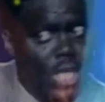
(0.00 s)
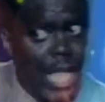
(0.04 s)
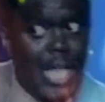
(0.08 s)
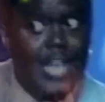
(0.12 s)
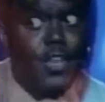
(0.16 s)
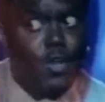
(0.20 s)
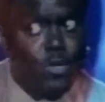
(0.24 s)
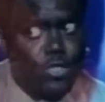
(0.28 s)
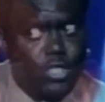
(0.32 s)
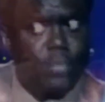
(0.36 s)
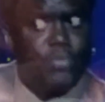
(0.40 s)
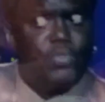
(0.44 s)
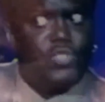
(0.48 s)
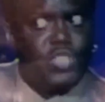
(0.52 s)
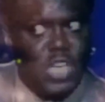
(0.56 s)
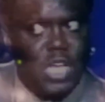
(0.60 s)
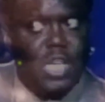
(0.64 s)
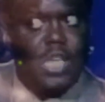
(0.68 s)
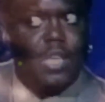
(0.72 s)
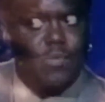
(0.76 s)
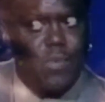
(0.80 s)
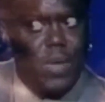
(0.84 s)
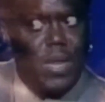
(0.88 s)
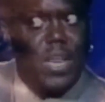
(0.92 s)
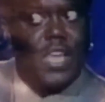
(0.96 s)
See, I know some
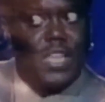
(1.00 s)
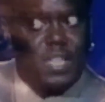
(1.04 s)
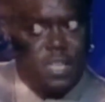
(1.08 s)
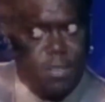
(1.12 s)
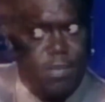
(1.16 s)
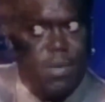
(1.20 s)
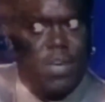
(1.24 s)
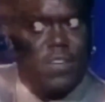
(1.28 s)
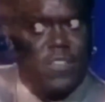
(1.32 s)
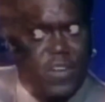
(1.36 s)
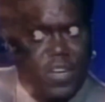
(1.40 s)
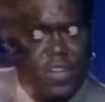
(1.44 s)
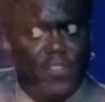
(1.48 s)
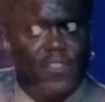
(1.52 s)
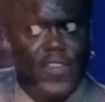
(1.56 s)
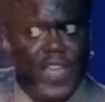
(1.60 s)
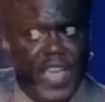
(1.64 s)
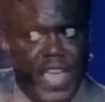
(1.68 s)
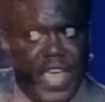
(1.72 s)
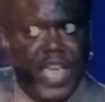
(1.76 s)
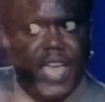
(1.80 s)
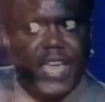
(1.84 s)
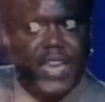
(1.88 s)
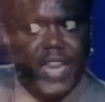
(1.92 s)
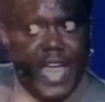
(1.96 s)
shit get ready to hit the motherfucking
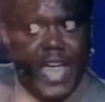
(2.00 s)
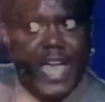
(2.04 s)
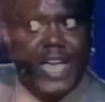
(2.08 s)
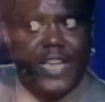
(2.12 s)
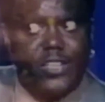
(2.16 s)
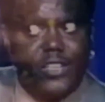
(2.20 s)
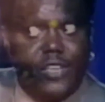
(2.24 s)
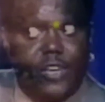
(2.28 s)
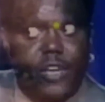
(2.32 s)
fan now,